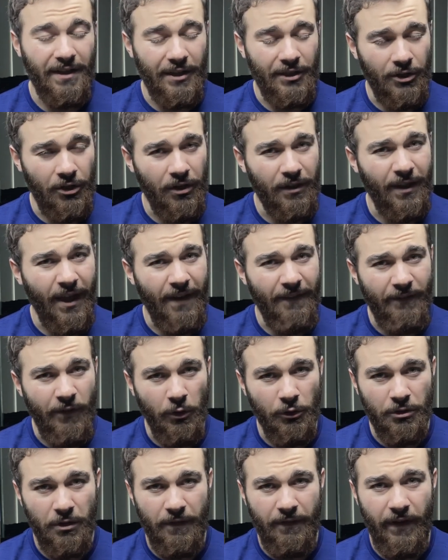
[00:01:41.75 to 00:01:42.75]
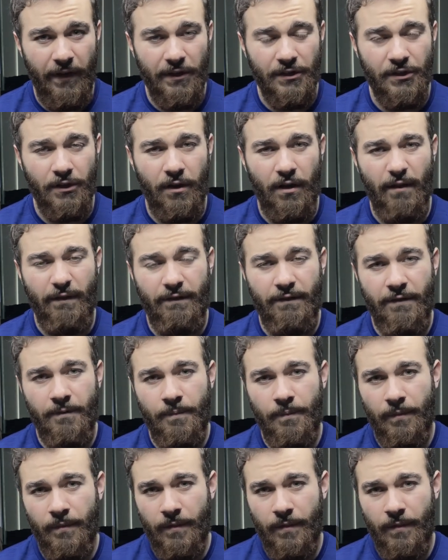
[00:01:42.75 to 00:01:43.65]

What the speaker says: I took that filter face off.